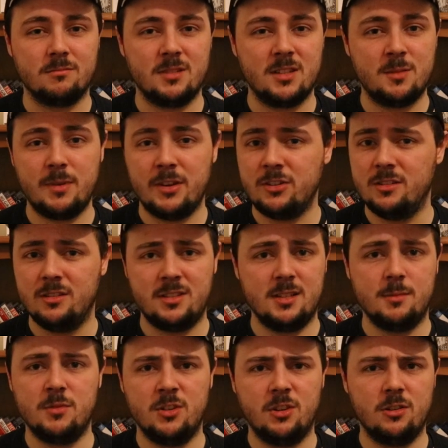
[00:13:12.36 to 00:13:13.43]
especially the
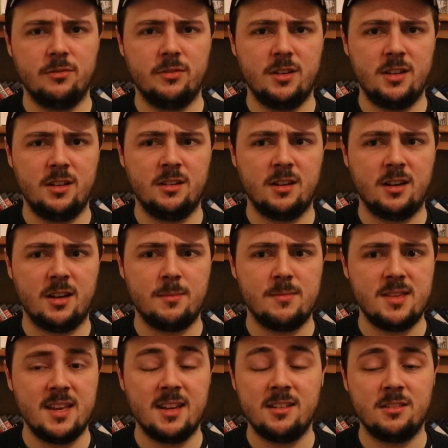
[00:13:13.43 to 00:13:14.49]
cinematography,
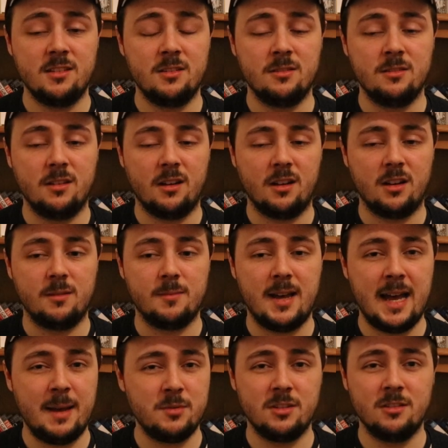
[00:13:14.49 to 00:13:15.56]
the editing,
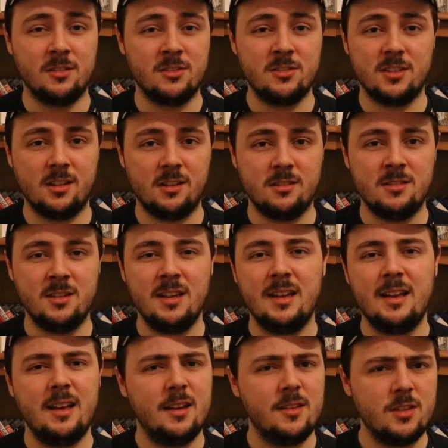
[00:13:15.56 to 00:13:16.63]
absolutely stunning,
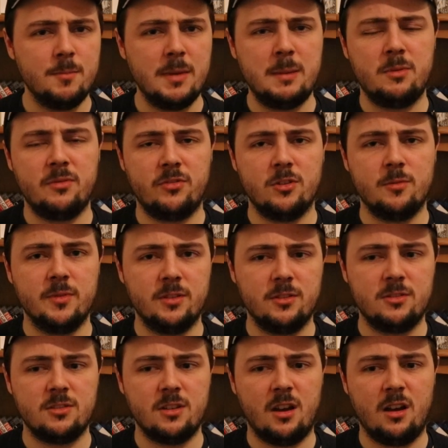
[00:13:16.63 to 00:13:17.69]
the main
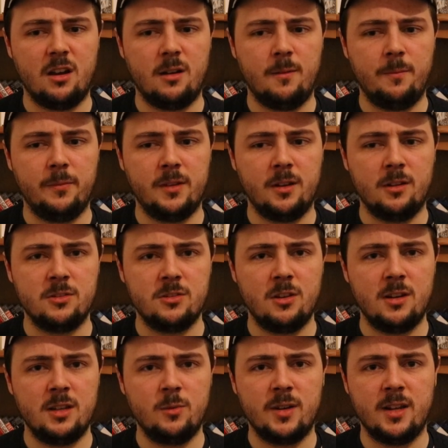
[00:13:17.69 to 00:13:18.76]
performance, you know,
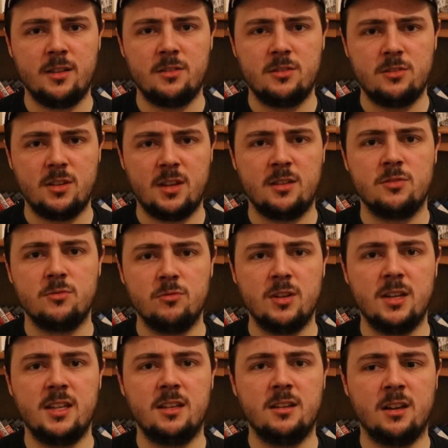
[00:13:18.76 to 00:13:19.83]
certainly when it's
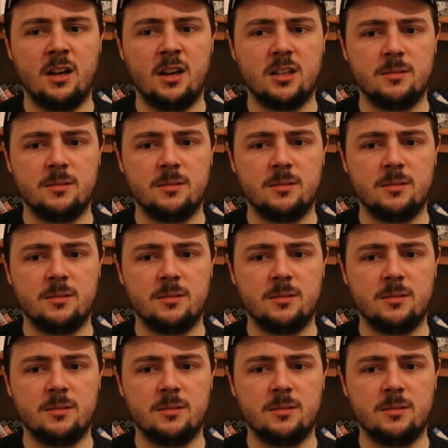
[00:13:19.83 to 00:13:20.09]
really,